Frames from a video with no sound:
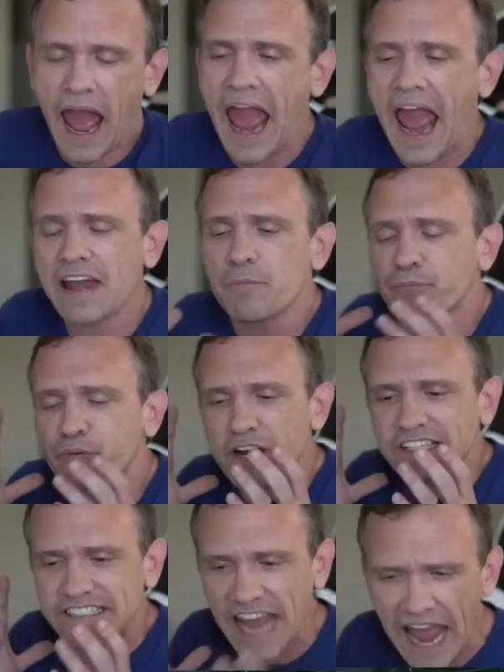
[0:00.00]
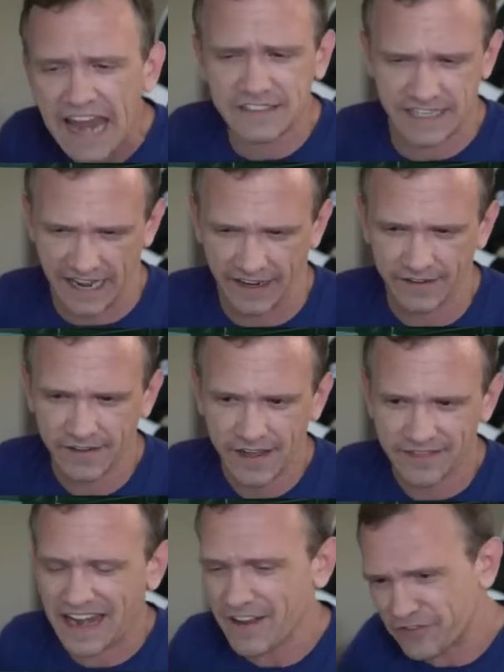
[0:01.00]
And pretending
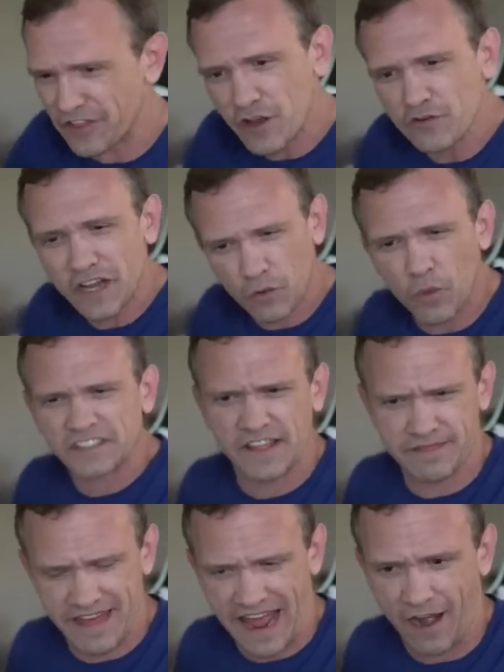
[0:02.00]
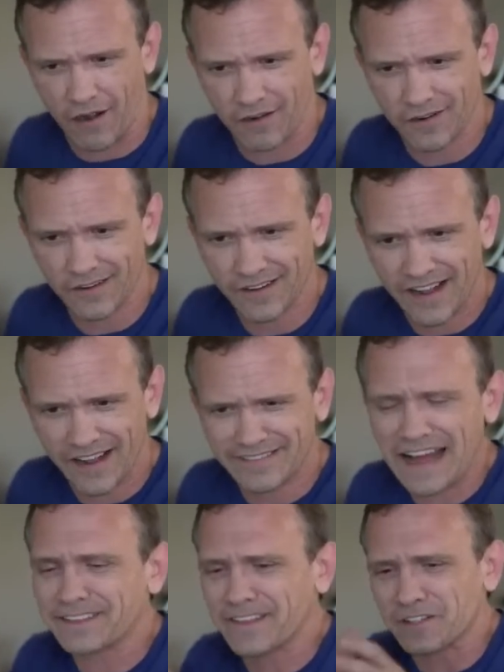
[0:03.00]
that if the union wasn't there,
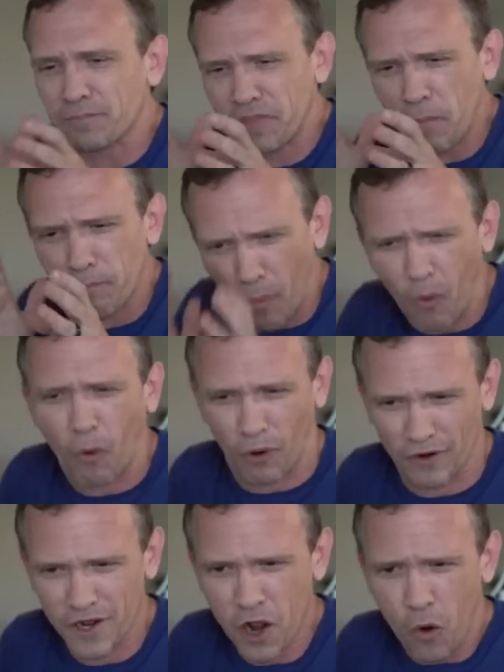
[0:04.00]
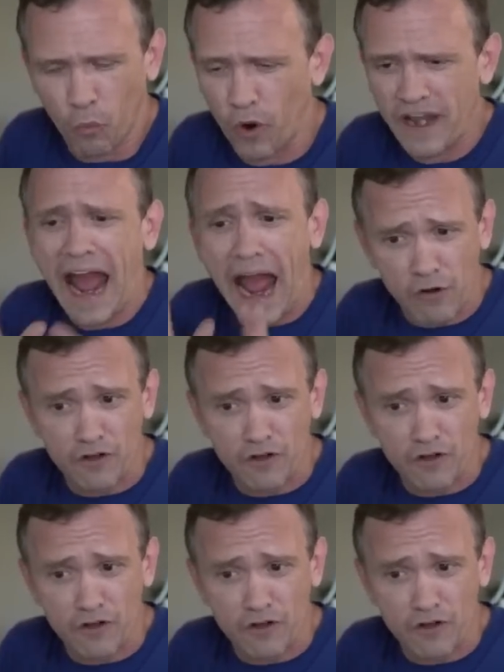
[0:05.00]
that the board would, out